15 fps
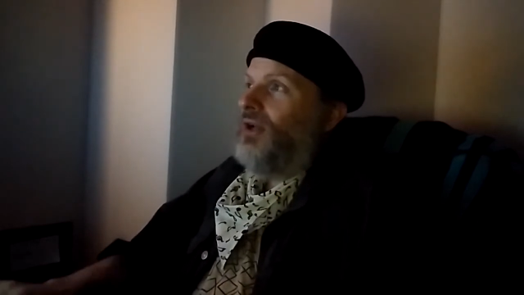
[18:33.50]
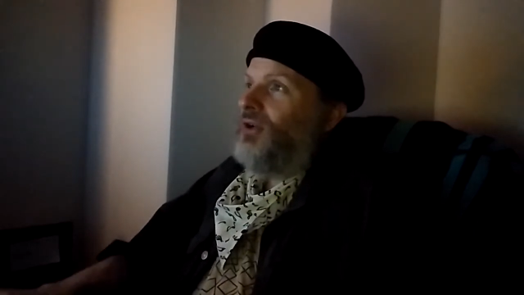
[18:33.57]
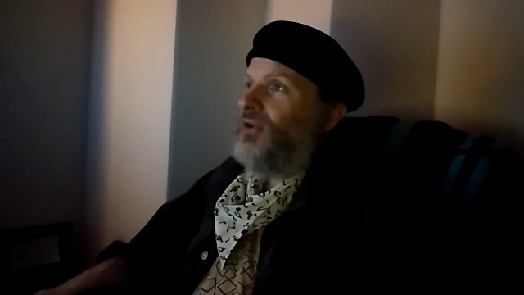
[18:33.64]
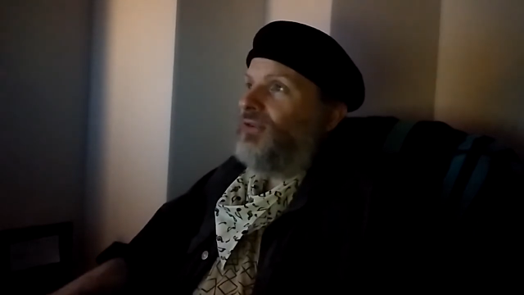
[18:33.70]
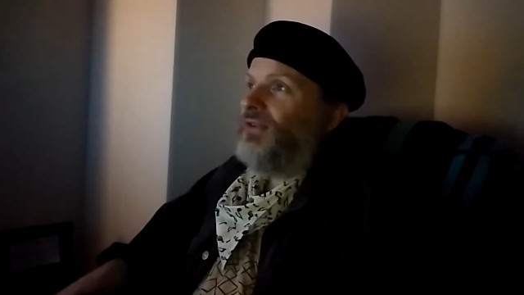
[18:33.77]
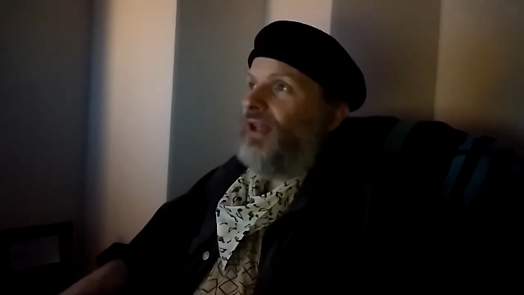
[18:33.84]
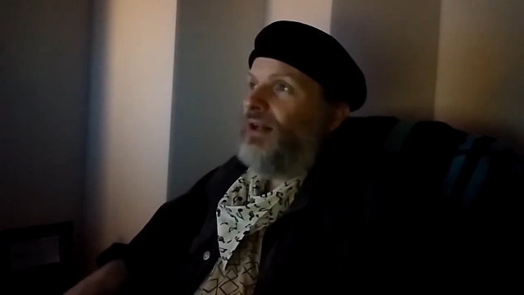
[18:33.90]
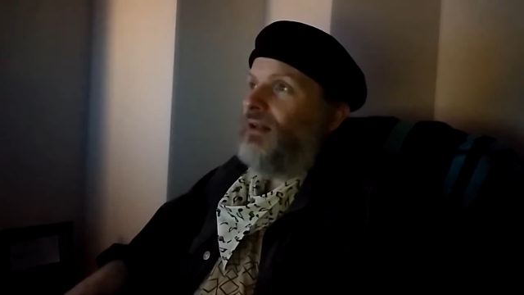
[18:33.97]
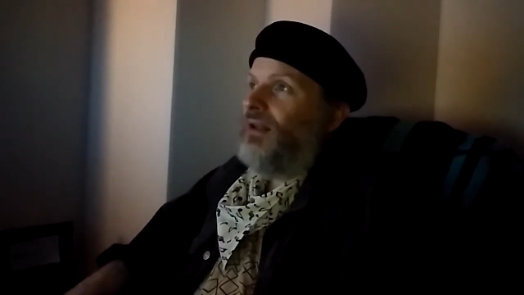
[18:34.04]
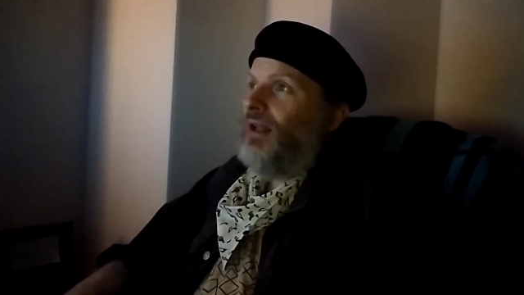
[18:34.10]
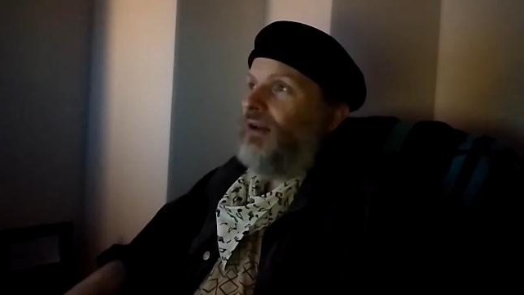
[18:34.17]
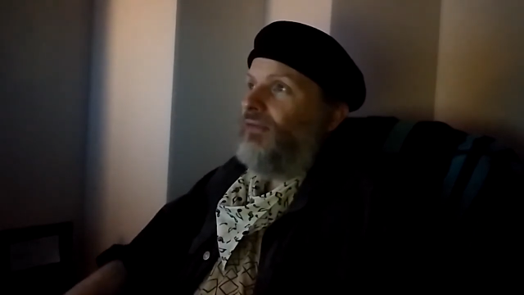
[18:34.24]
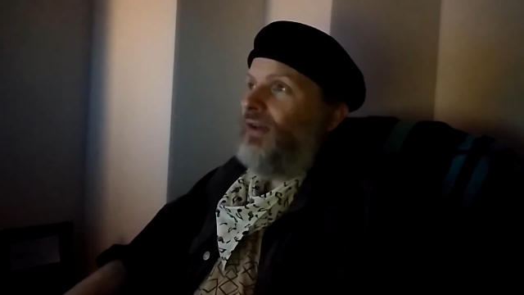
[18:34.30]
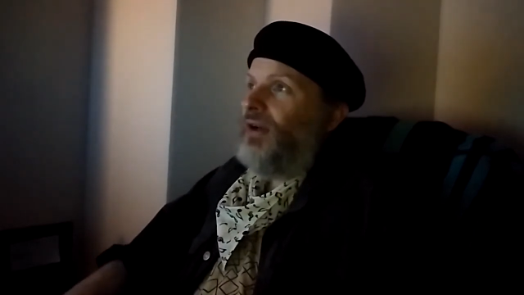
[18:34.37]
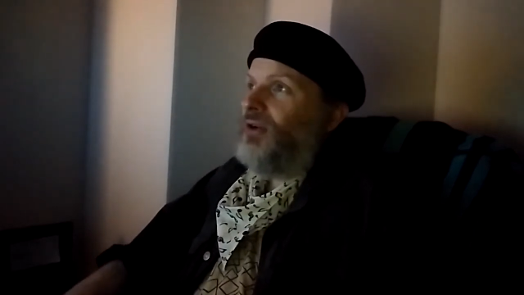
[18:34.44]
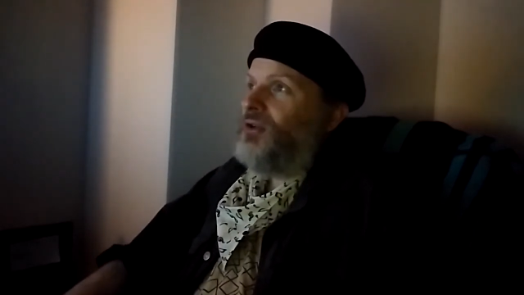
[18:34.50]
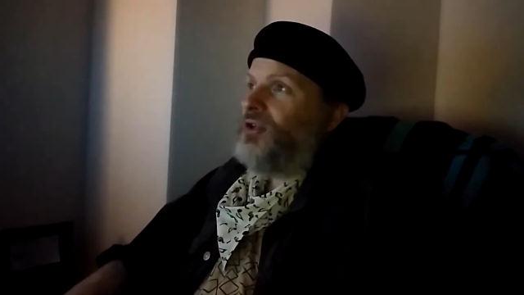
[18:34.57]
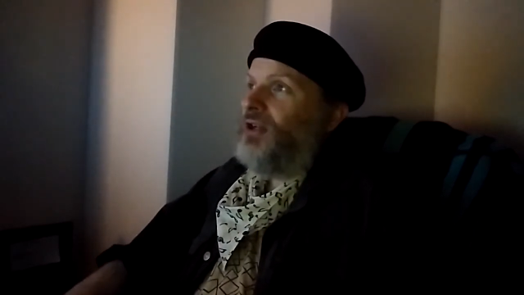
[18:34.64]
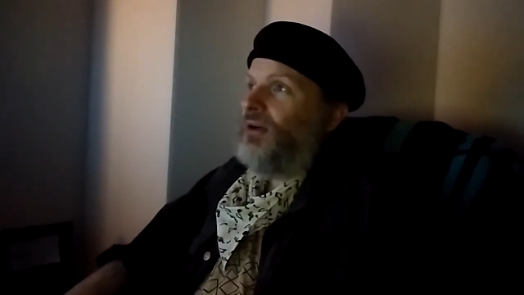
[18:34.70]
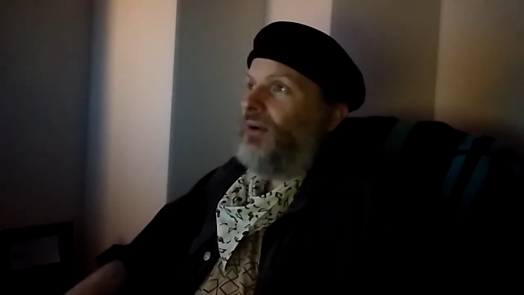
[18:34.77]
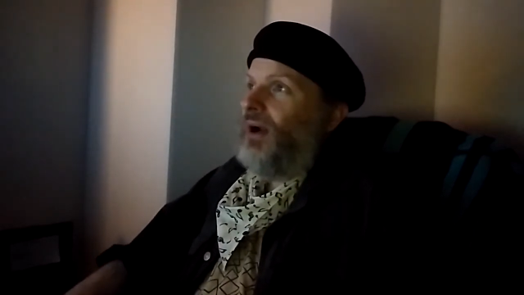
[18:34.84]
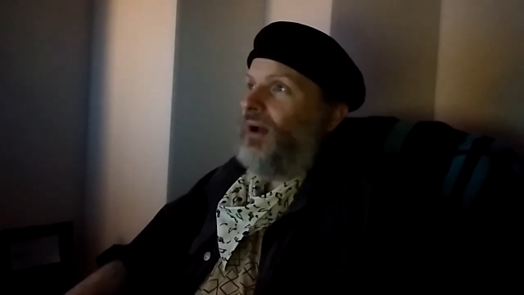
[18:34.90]
just had a lot of
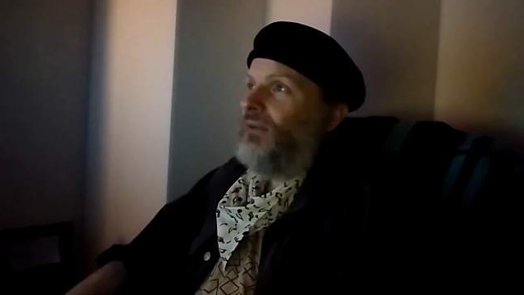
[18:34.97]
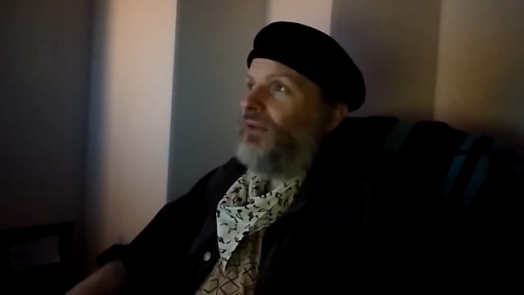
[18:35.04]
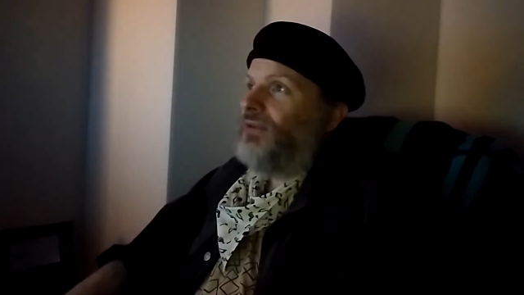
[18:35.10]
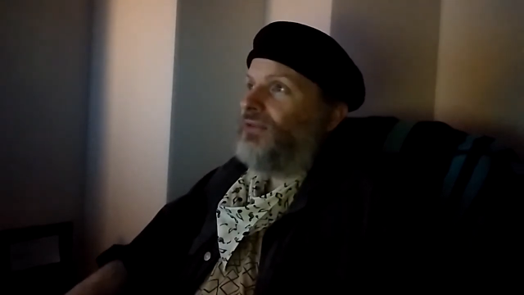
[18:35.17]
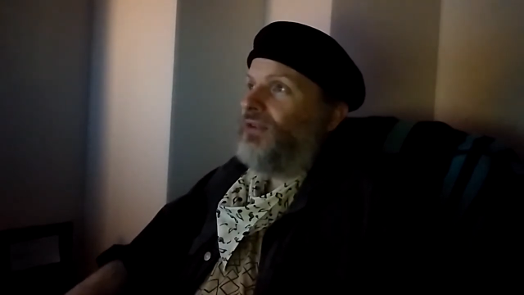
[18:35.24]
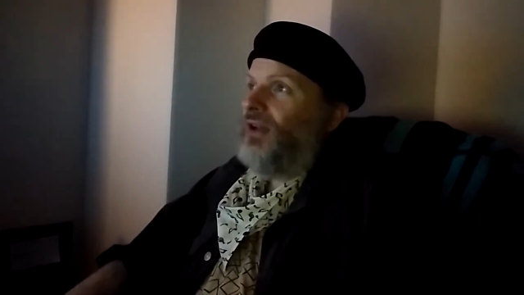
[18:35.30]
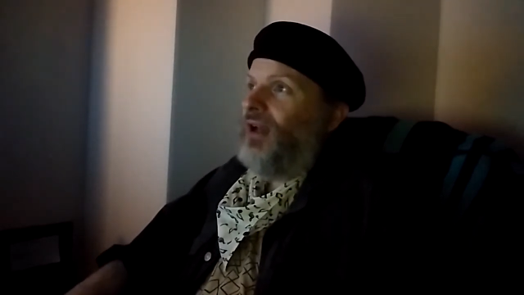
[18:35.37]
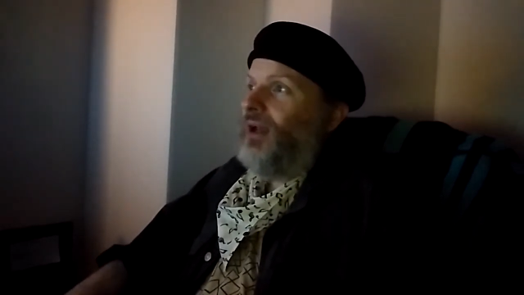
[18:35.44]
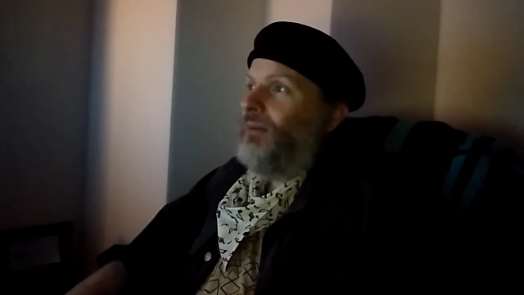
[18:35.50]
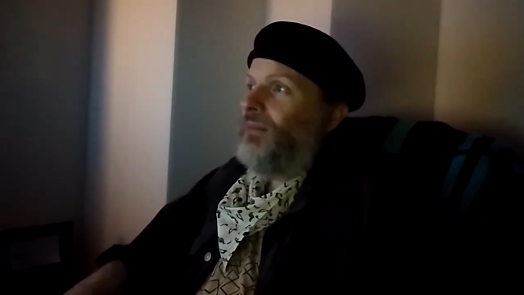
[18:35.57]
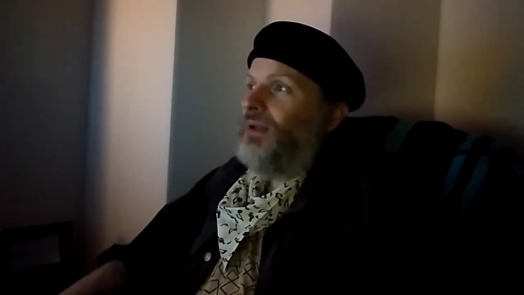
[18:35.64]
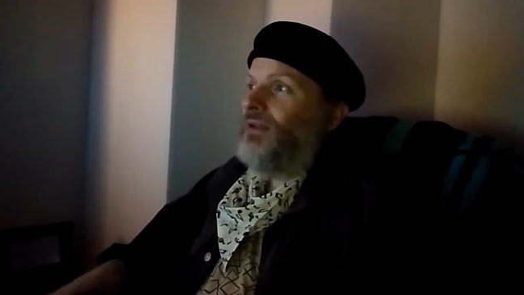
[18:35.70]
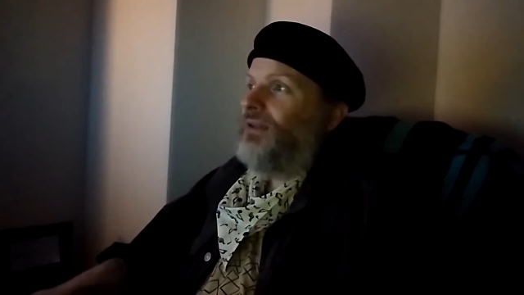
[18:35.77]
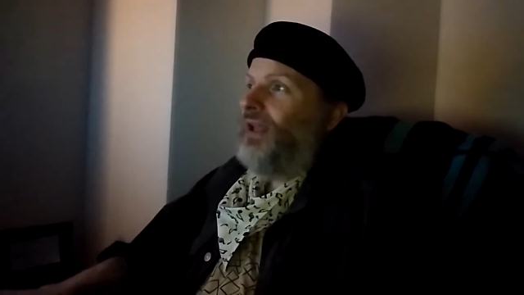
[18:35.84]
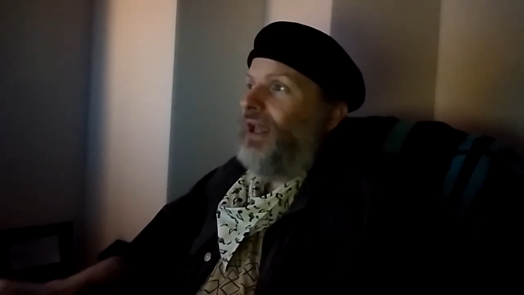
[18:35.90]
energy around this time and,